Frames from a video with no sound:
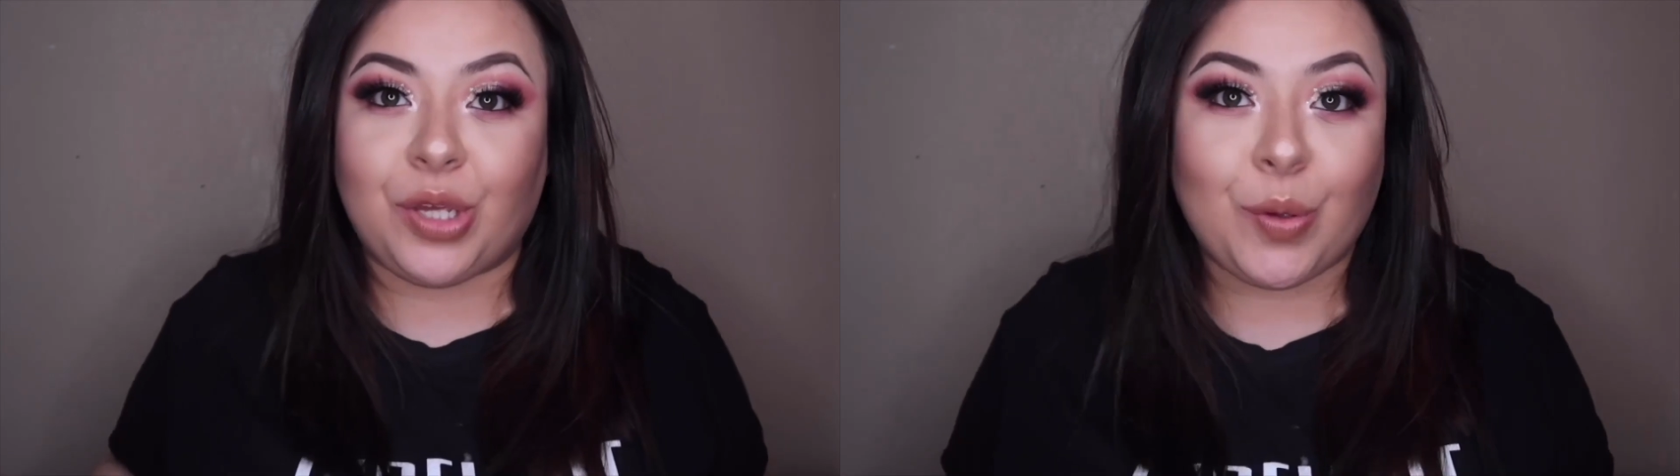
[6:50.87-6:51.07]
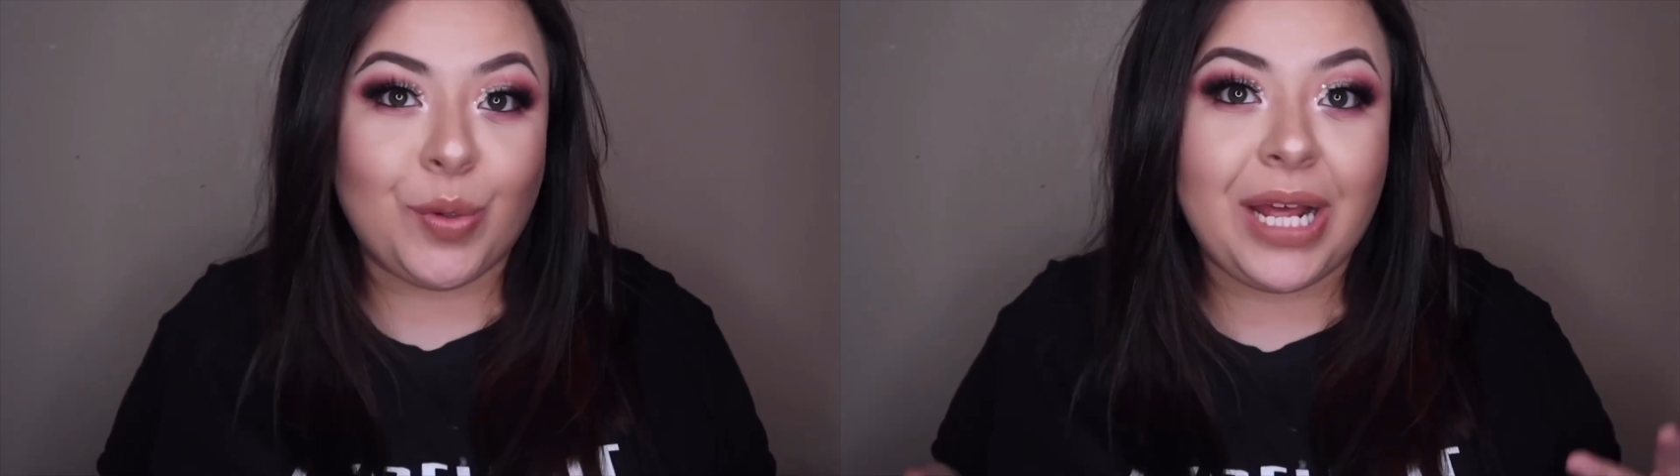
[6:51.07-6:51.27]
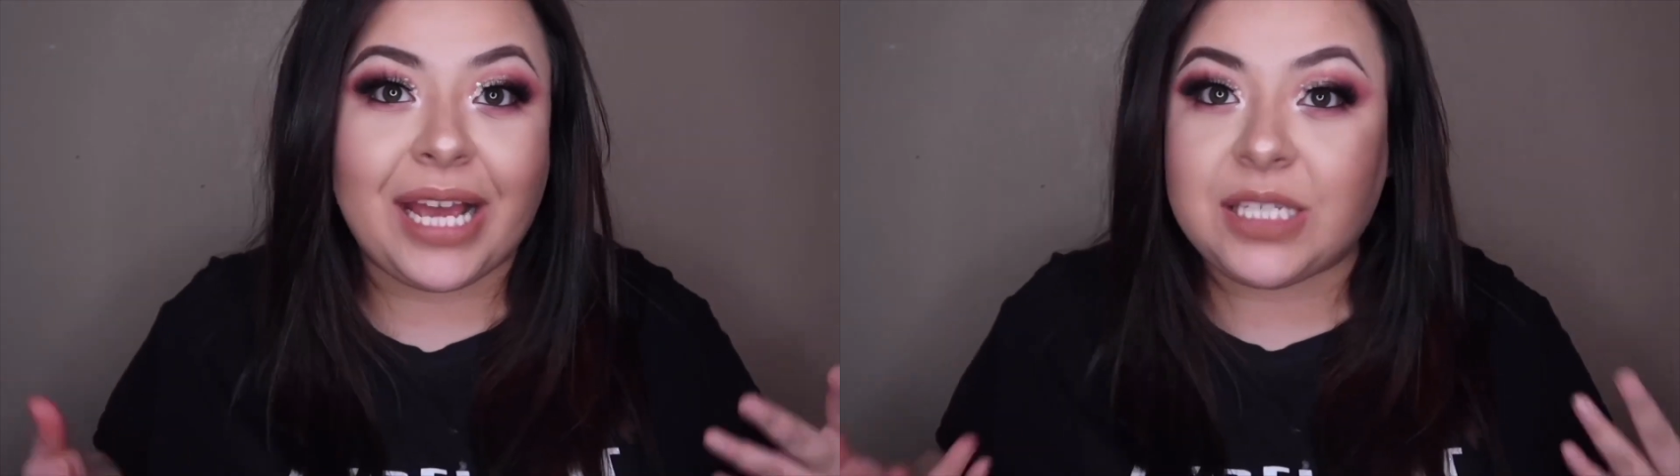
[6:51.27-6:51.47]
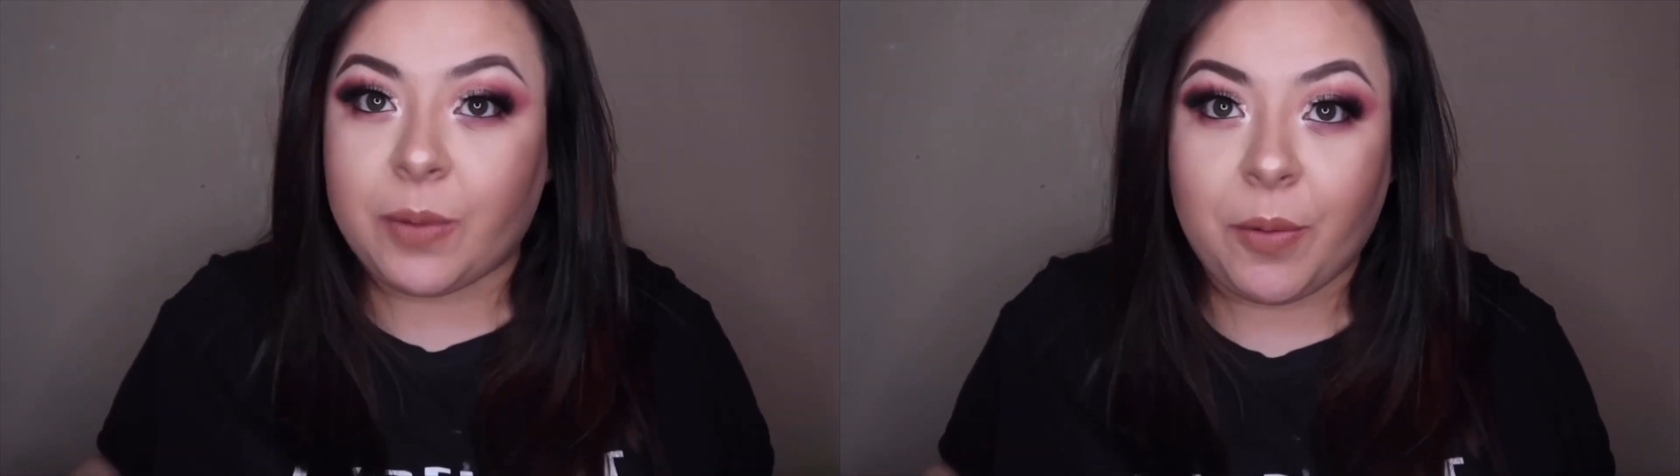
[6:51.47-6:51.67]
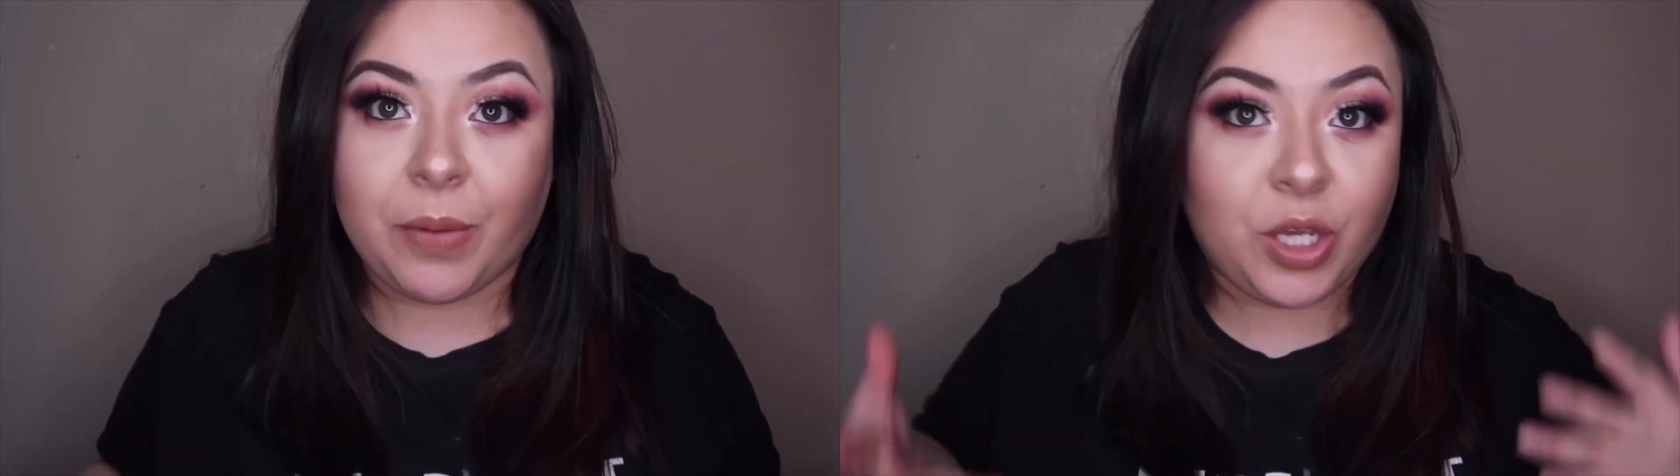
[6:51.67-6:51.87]
You want to
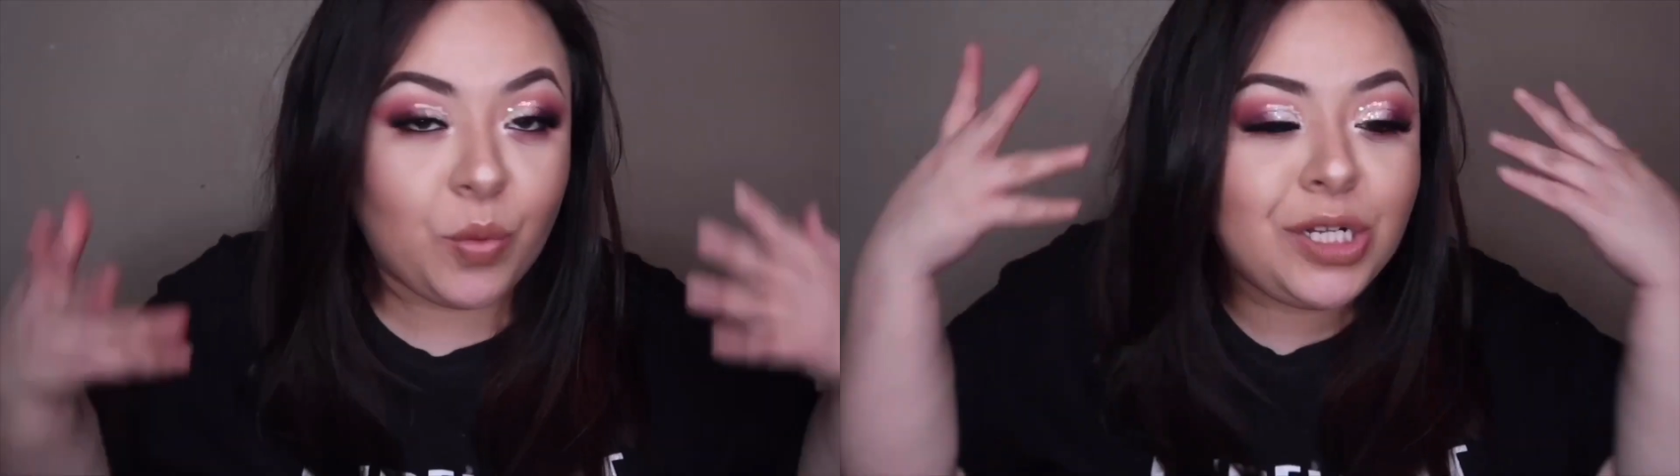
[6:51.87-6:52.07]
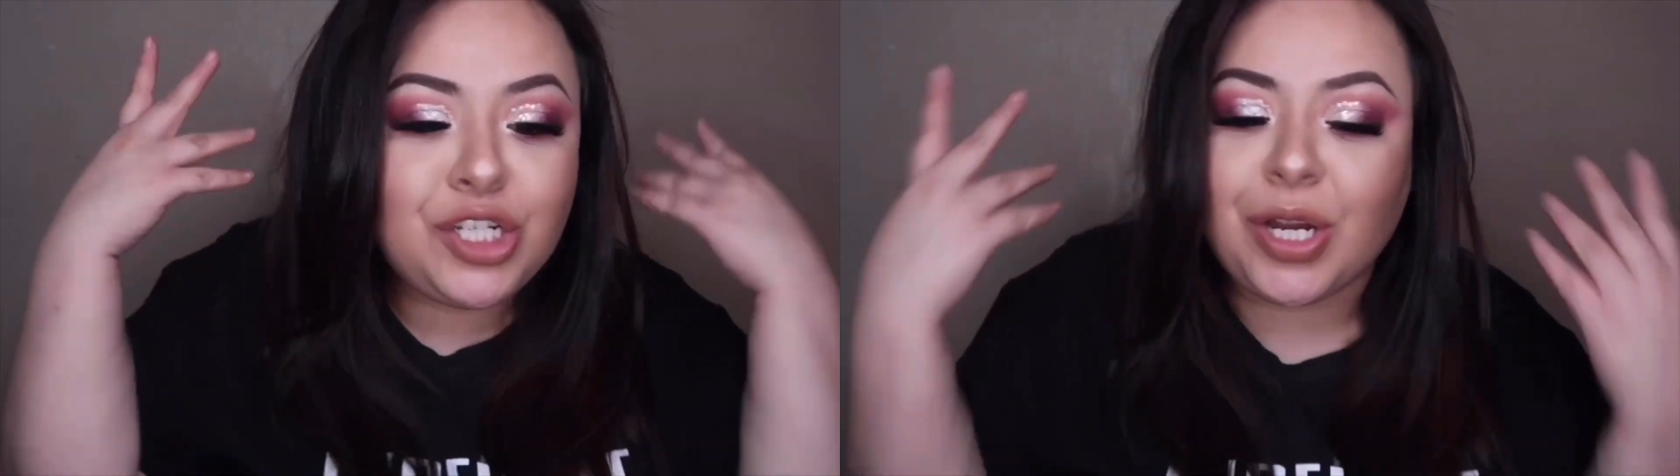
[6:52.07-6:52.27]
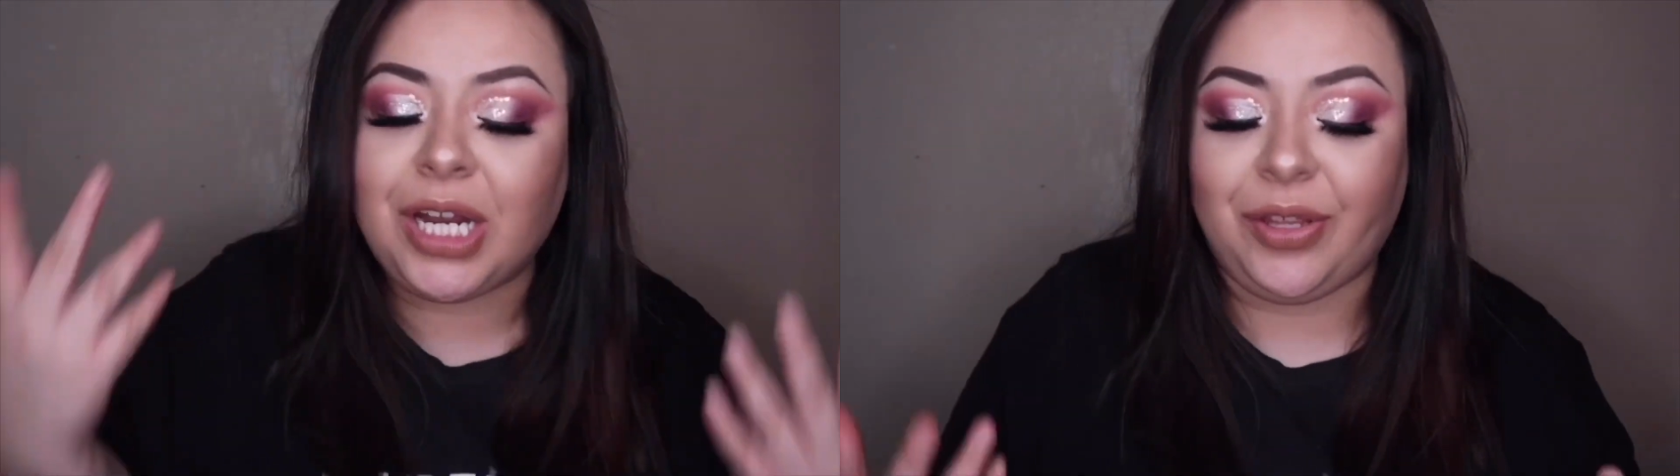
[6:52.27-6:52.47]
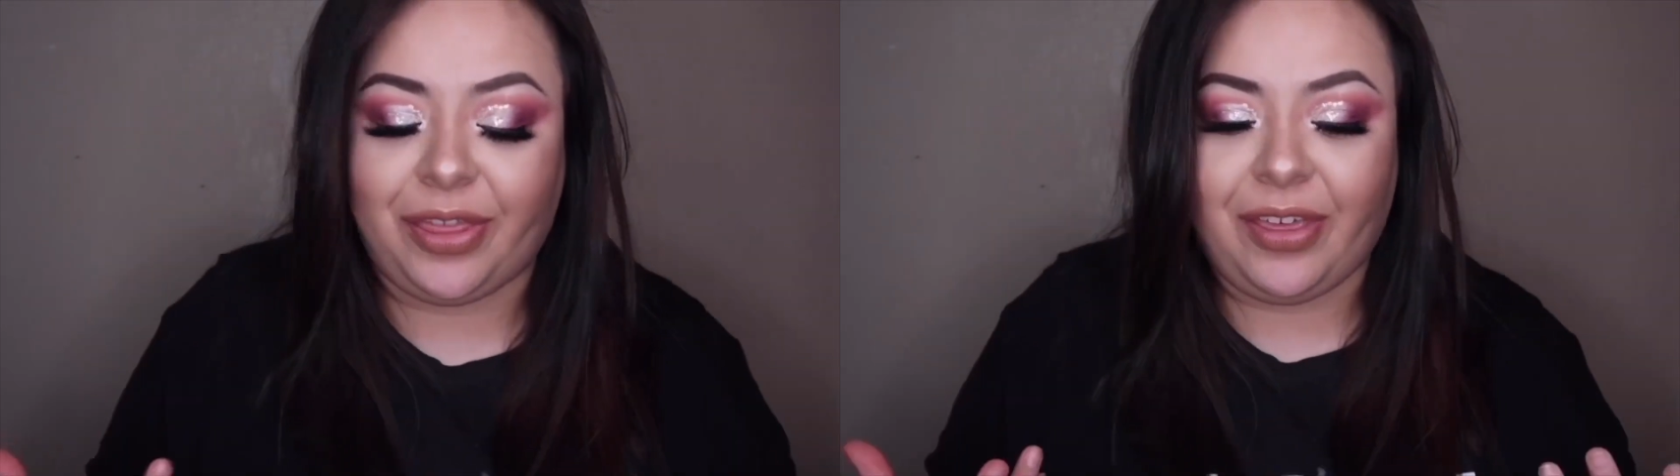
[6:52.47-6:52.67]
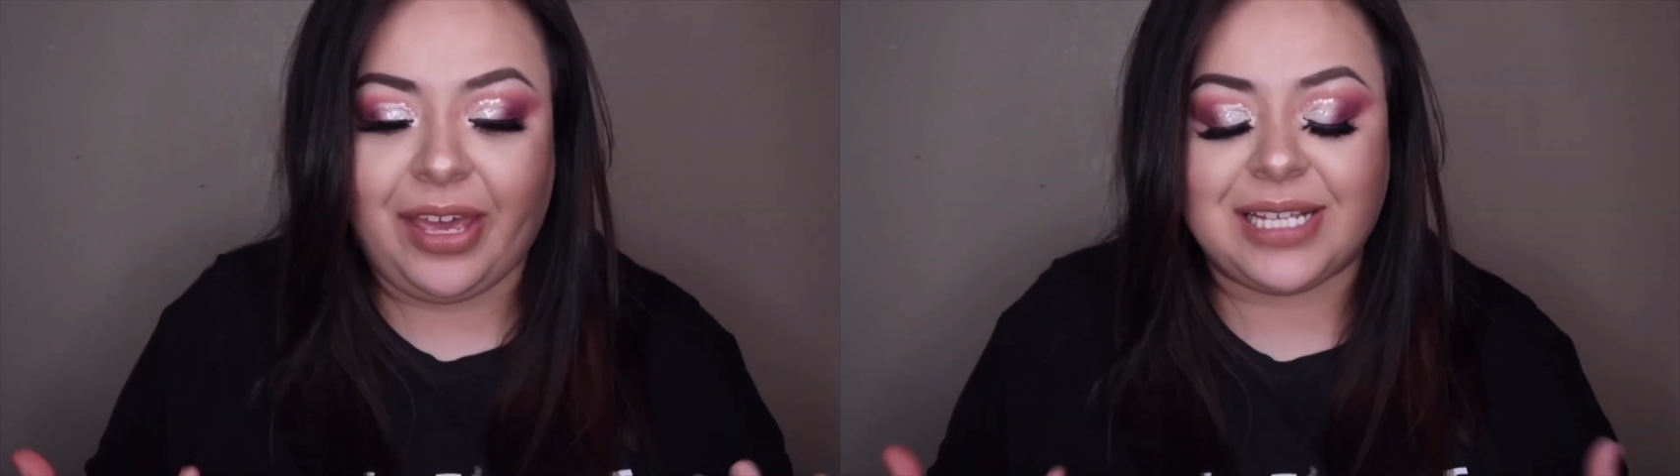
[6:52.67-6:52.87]
experiment. You want to try new
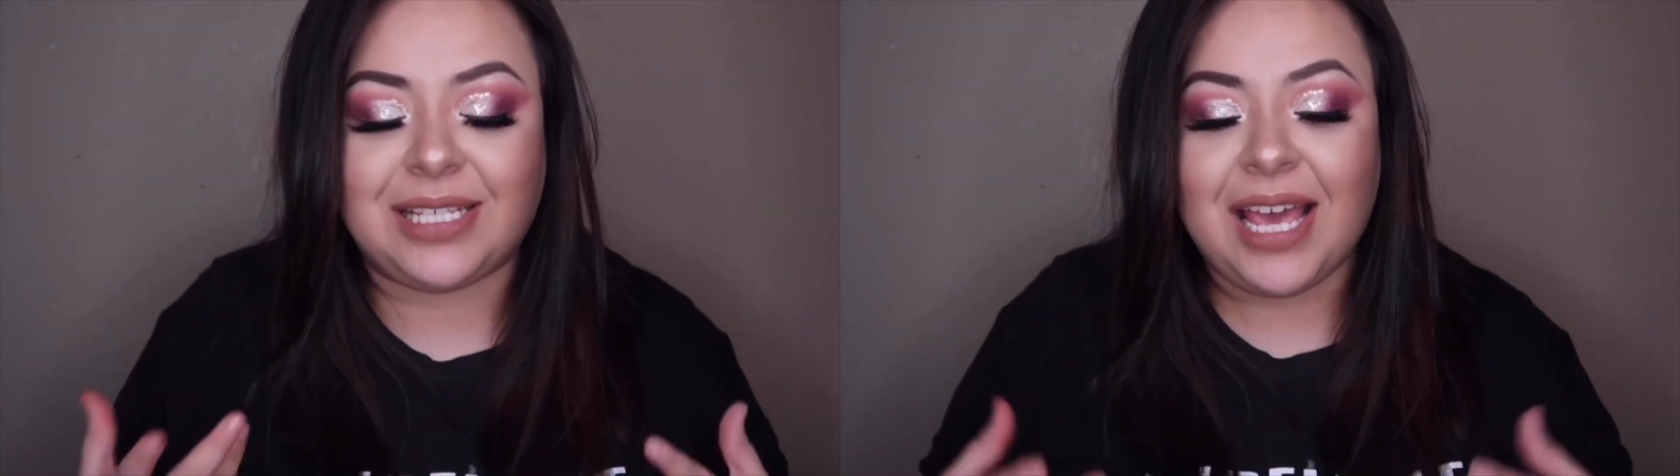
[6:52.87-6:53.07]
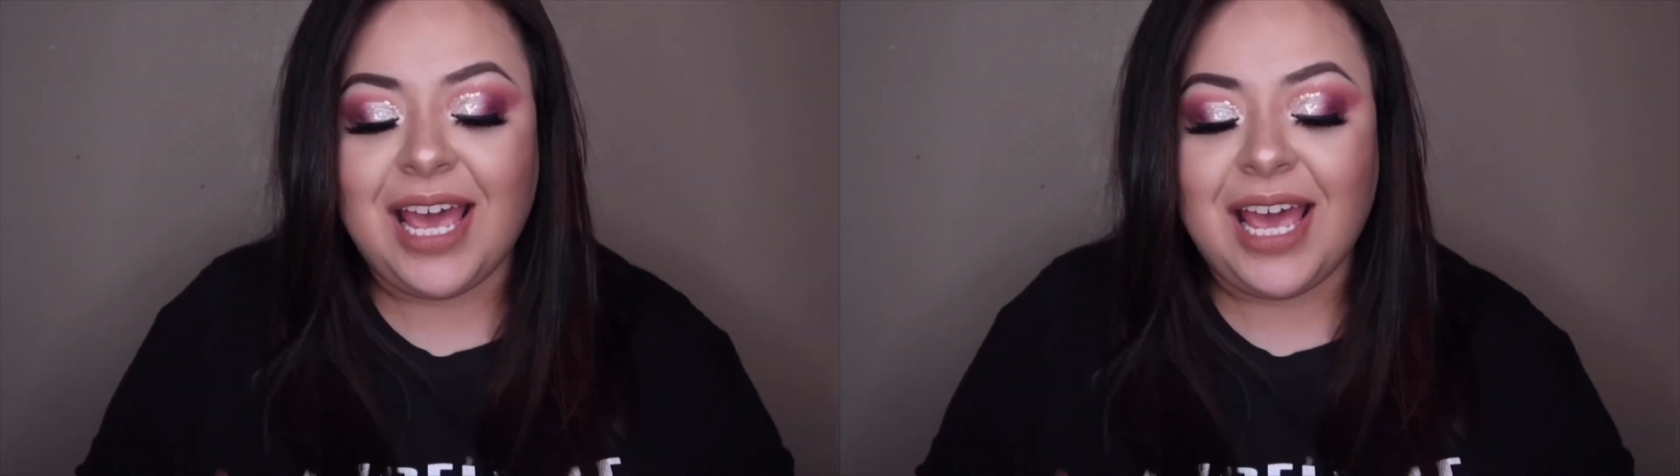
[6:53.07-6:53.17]
things.